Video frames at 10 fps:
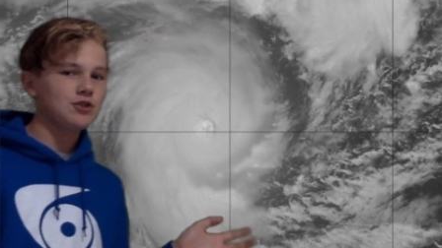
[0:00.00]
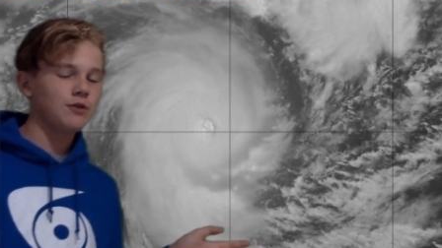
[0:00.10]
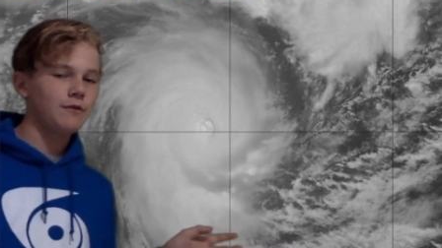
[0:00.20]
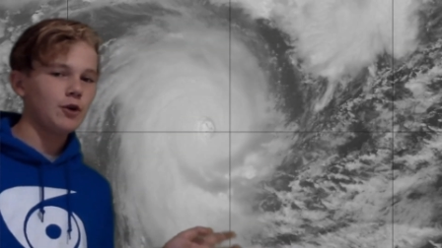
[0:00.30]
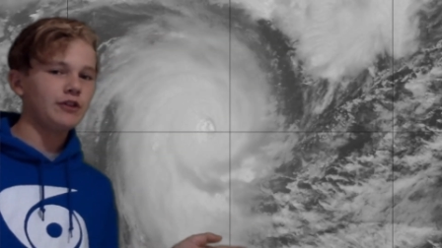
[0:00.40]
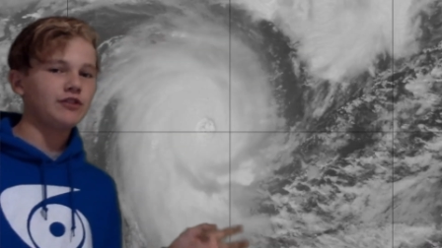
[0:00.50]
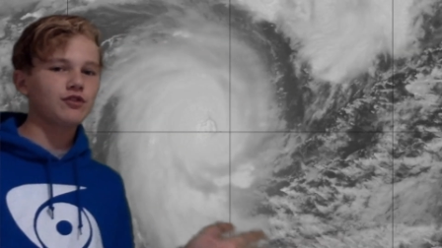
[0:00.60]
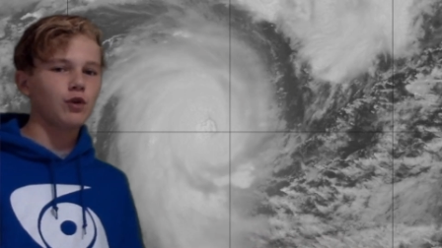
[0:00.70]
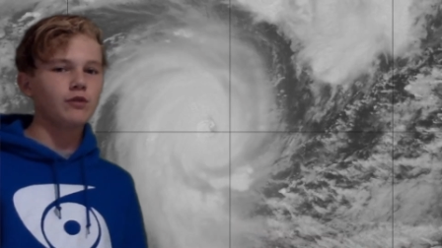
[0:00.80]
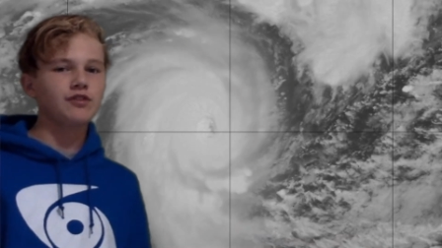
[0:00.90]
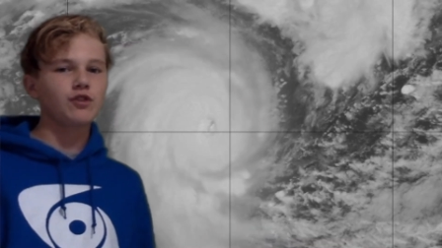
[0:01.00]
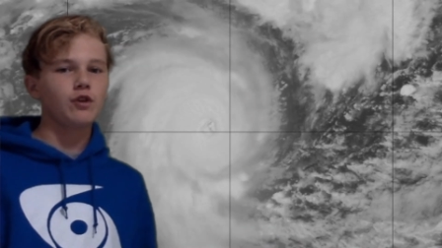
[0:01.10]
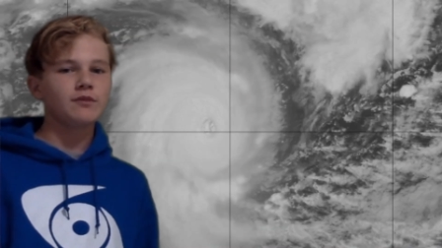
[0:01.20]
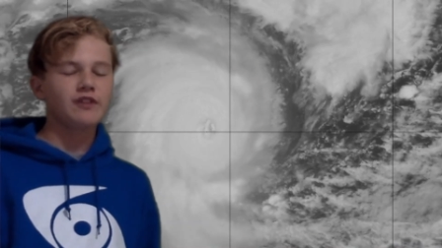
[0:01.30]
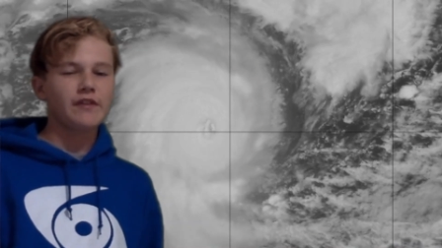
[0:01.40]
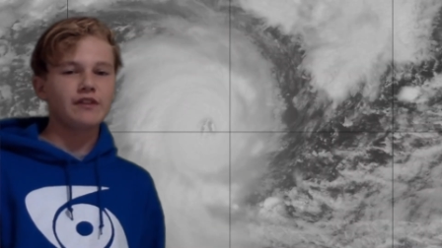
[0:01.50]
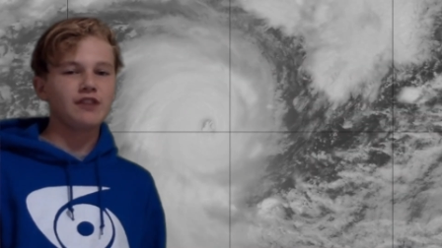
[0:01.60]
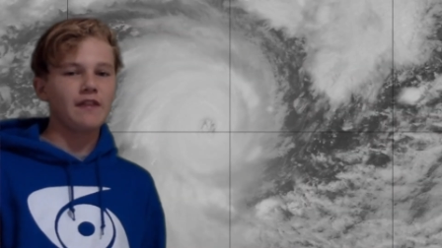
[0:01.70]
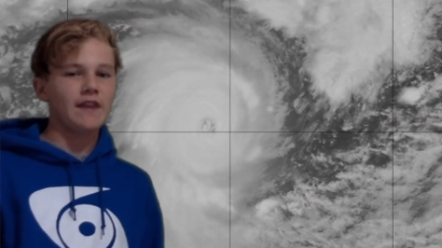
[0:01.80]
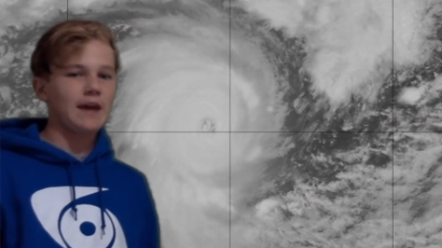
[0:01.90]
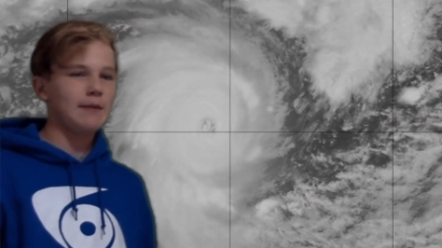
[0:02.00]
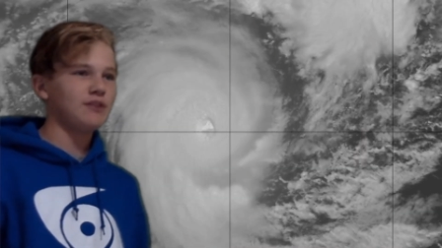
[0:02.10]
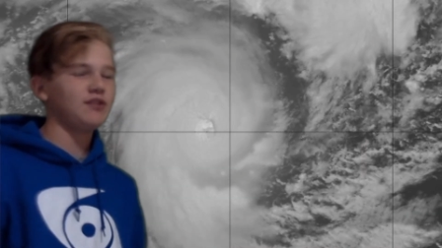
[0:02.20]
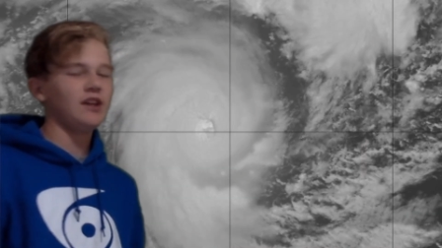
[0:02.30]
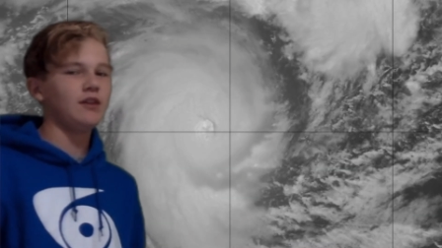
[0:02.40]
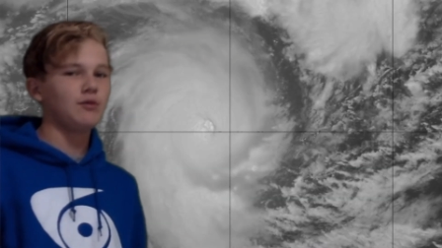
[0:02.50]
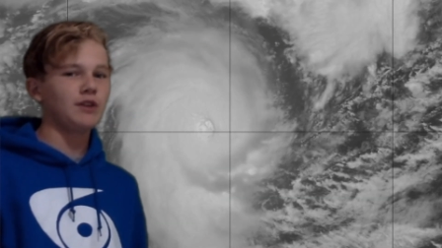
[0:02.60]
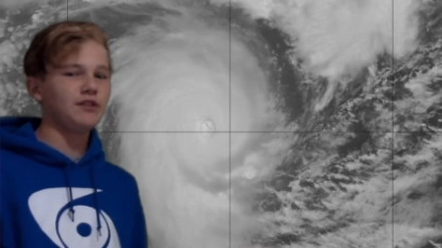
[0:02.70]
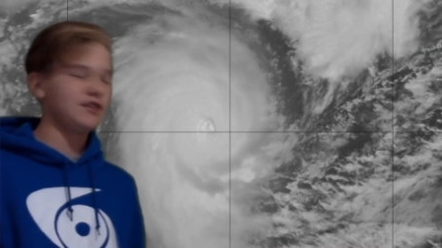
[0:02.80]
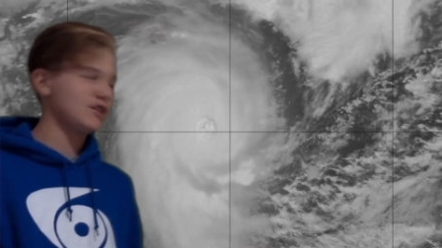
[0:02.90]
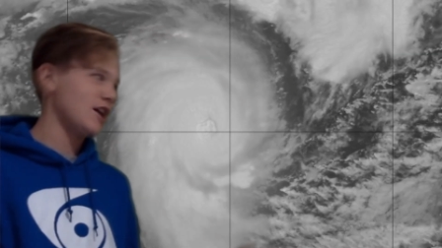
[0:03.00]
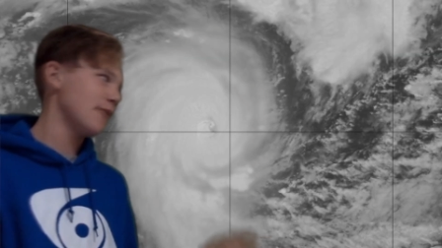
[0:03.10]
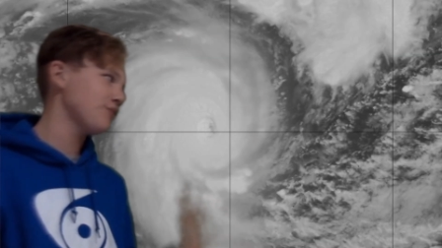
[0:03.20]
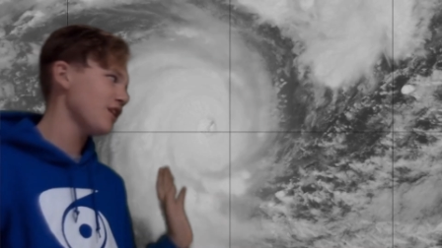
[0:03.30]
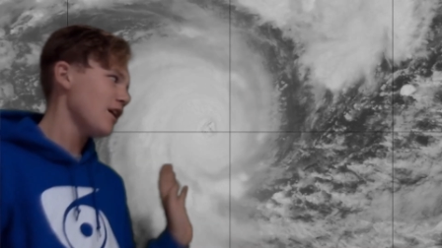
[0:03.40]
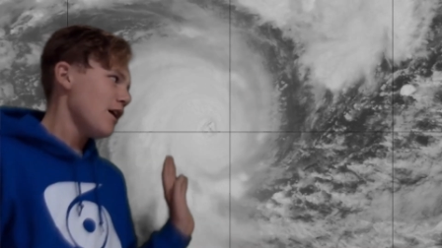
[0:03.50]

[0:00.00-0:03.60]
two very strong storms in the southern hemisphere in recent times,